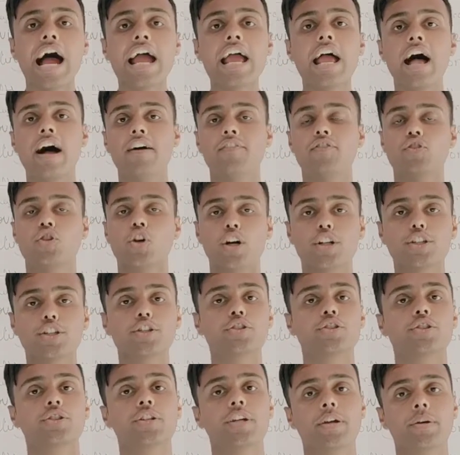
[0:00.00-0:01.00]
I have
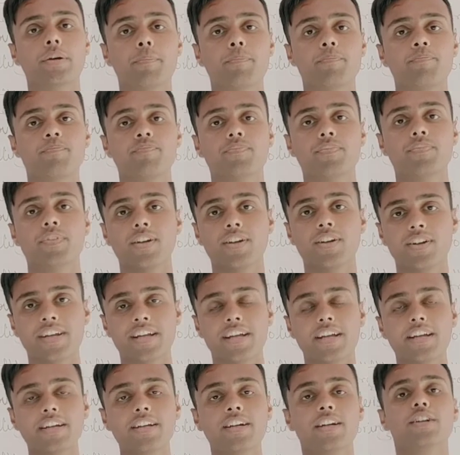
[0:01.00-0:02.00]
taught you today.
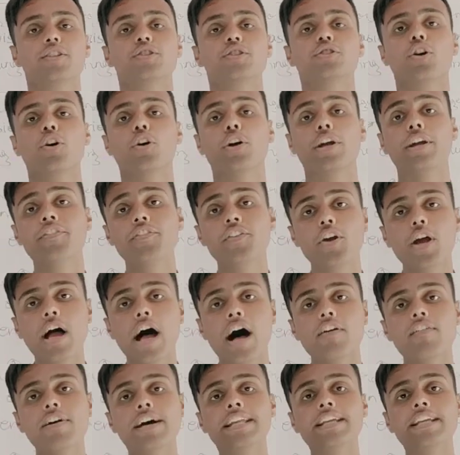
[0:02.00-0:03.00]
Okay, so if
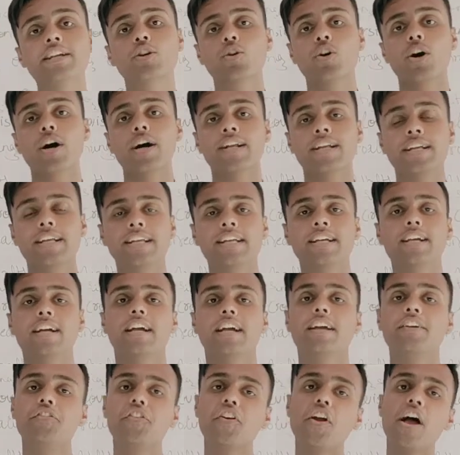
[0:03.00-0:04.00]
you have any
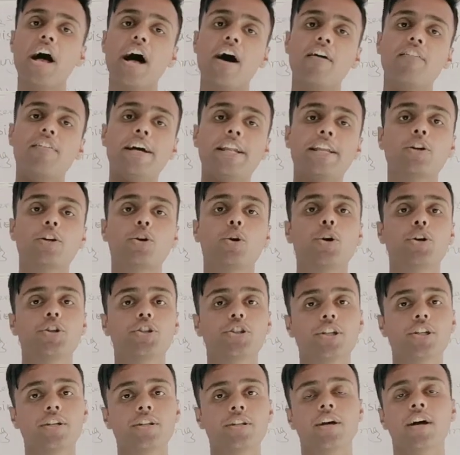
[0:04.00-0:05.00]
query, if you have any
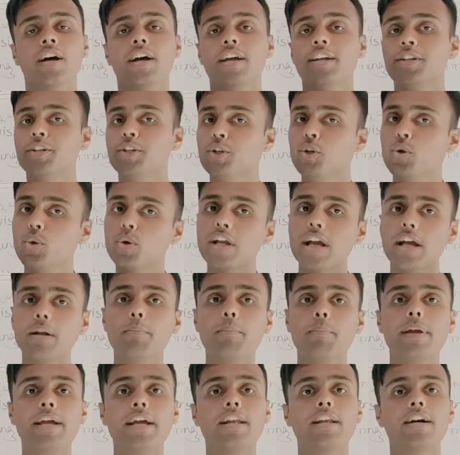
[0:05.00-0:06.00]
question, you
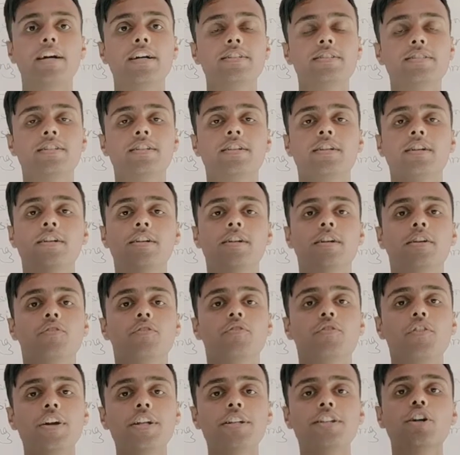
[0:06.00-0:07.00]
can mail us
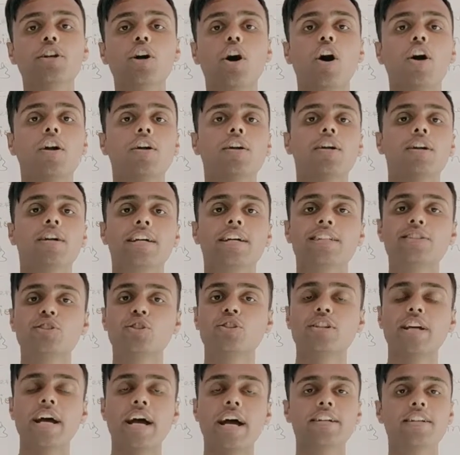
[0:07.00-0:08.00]
with
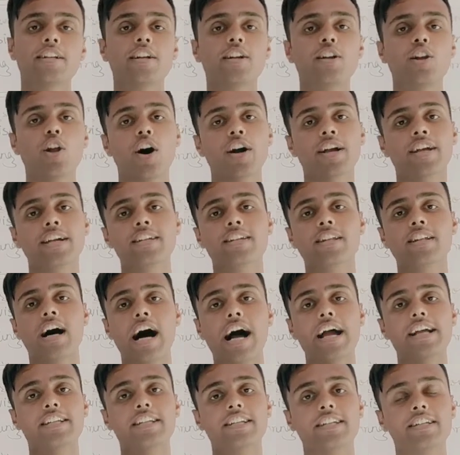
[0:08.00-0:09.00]
your student
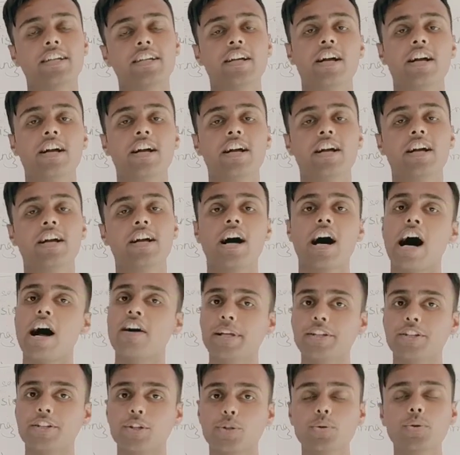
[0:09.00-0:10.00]
login ID. I
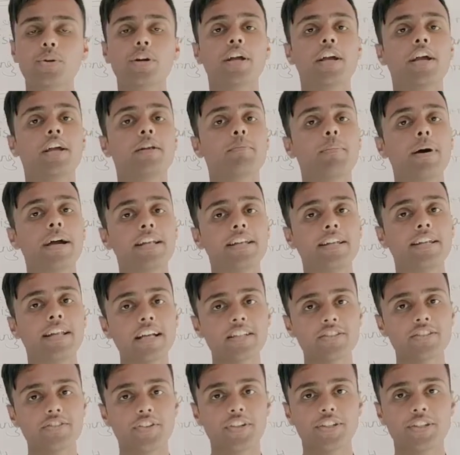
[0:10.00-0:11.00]
will meet you in my
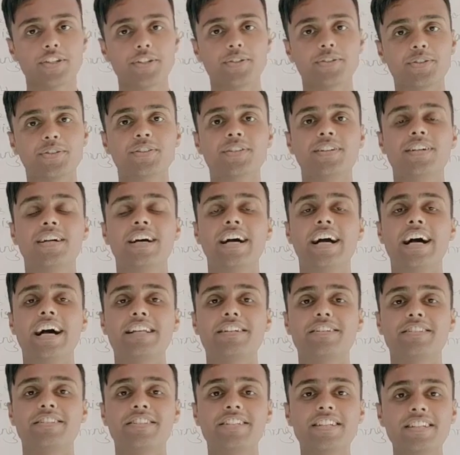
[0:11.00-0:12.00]
next video.
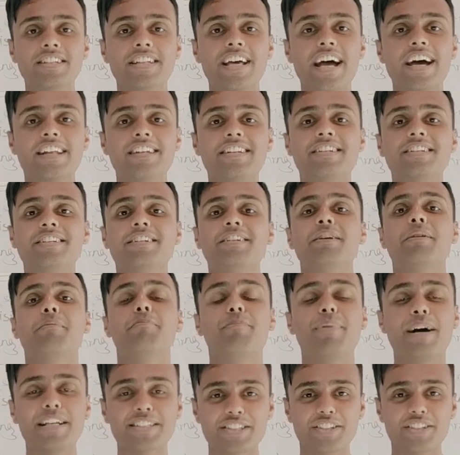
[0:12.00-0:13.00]
And till
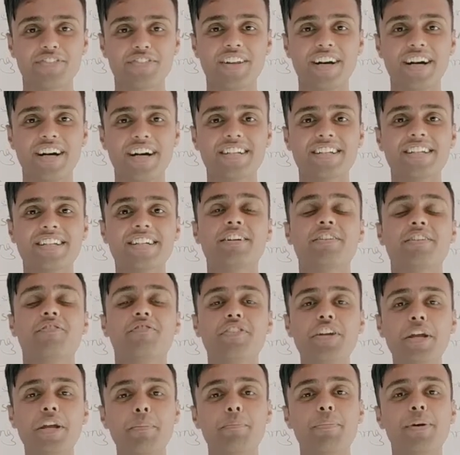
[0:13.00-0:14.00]
then, best of
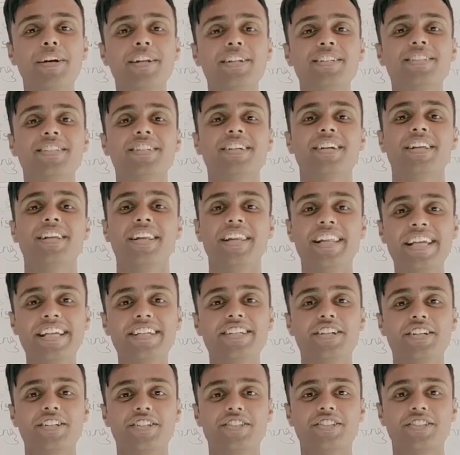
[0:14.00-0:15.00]
luck. We build
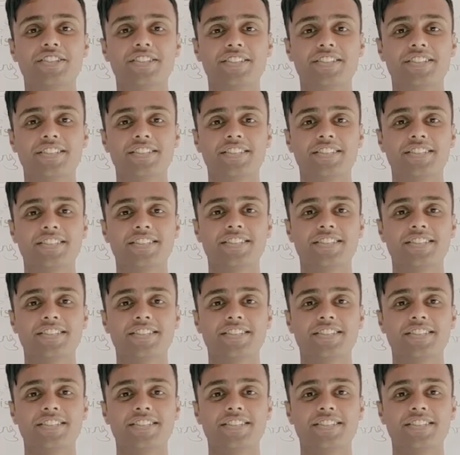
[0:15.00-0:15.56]
leaders.